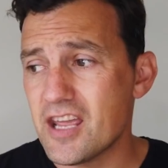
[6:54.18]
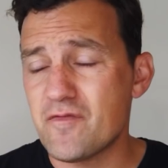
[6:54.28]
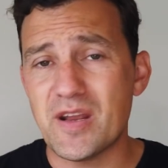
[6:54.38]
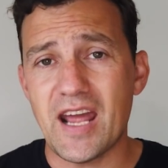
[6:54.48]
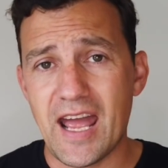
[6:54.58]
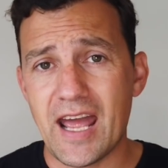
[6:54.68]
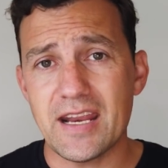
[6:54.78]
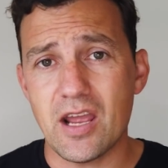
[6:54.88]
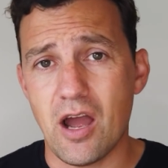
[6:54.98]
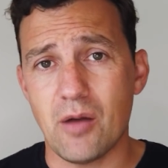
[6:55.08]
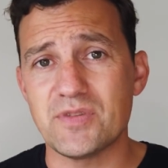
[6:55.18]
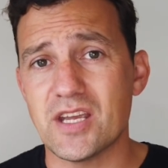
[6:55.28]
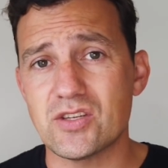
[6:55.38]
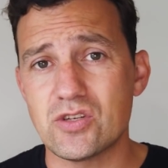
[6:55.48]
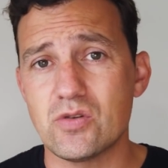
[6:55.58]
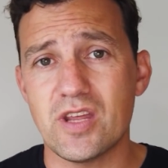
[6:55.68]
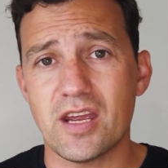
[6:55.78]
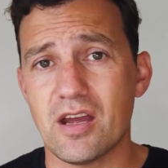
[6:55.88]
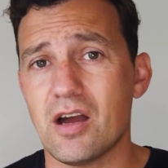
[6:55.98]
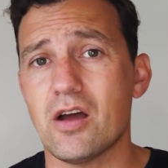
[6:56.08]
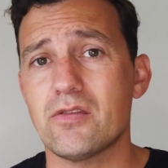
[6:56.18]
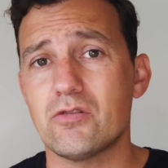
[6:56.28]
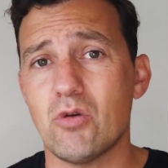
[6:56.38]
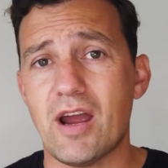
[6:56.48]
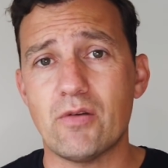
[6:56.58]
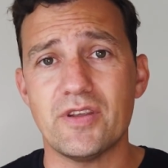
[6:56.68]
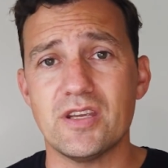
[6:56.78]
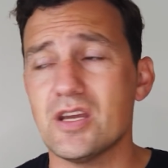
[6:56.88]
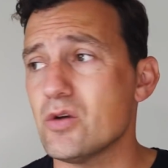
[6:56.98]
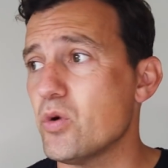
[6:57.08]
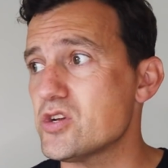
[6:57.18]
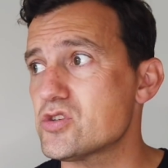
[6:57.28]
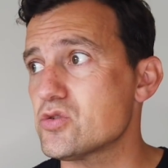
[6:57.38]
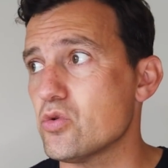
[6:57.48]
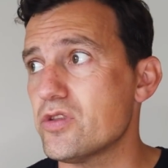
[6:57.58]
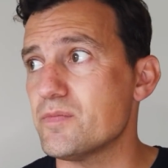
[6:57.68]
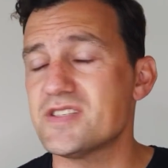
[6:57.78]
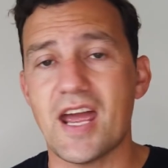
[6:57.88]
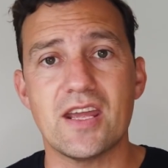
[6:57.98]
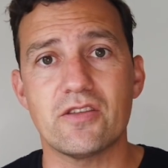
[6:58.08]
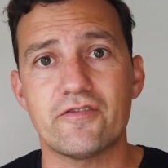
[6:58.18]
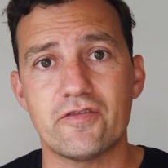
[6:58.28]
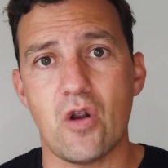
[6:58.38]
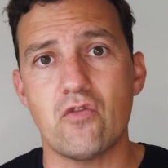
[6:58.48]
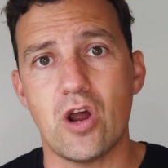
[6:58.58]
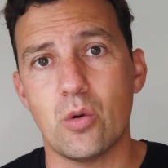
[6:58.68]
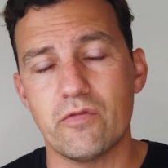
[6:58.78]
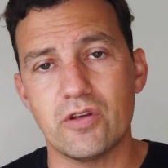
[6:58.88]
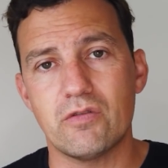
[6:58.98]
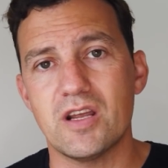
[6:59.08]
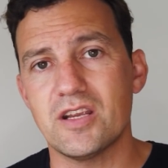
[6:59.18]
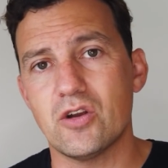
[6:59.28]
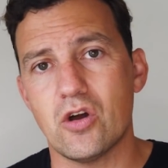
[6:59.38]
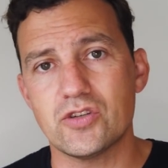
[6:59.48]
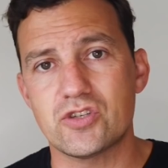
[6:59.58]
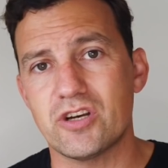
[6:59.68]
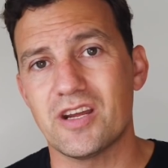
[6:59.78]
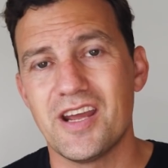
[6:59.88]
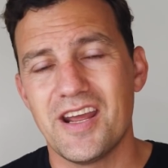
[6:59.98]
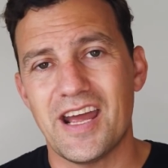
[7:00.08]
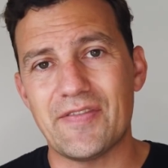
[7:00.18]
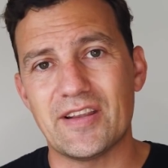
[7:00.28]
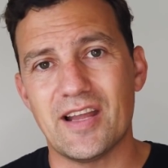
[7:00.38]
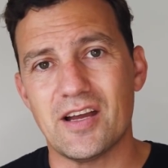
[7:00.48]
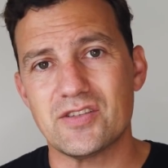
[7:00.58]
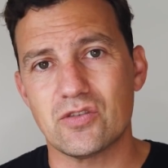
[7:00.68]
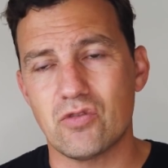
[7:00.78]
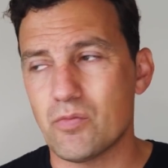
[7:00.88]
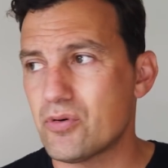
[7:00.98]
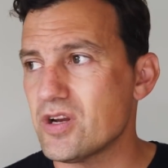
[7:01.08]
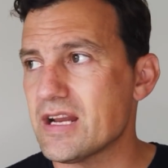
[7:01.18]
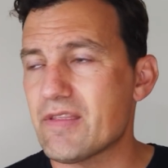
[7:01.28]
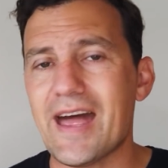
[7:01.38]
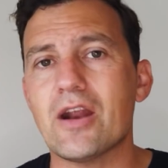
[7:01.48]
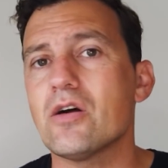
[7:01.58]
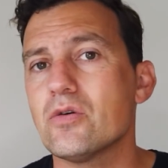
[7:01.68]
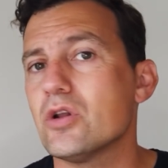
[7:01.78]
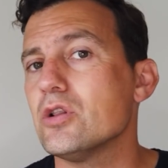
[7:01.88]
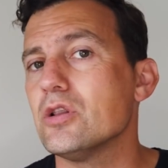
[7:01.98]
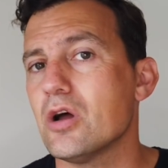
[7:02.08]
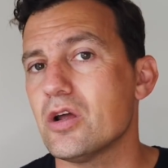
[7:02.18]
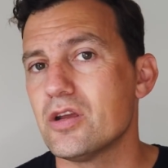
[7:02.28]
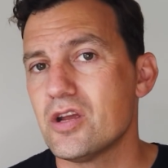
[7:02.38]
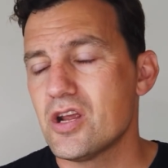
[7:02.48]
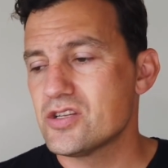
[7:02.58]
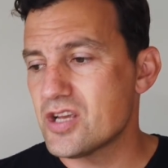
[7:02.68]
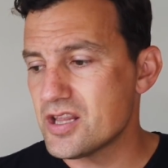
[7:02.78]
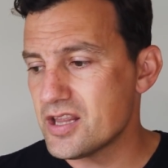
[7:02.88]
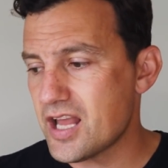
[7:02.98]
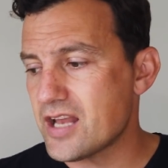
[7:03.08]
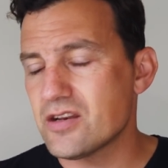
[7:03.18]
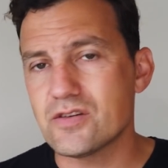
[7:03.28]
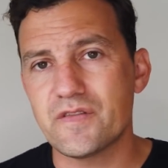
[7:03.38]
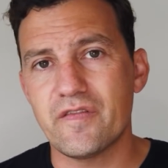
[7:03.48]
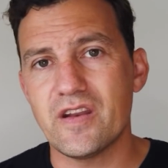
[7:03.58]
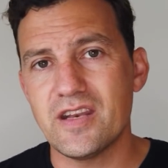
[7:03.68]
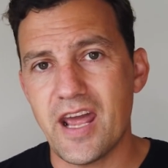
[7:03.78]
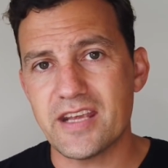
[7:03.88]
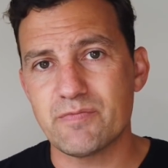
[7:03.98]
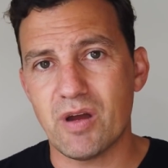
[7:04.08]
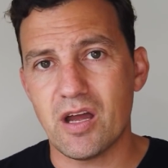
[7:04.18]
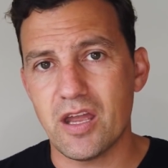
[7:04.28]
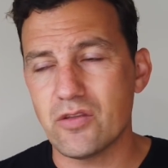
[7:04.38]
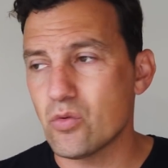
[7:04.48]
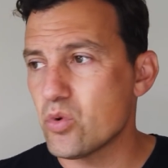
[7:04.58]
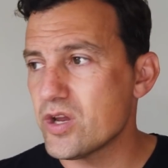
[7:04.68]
They've been adding updates to their car throughout the year, which saw them take the front row of the grid in Austria at the last Grand Prix. Now, that owed a lot to Lando's finesse behind the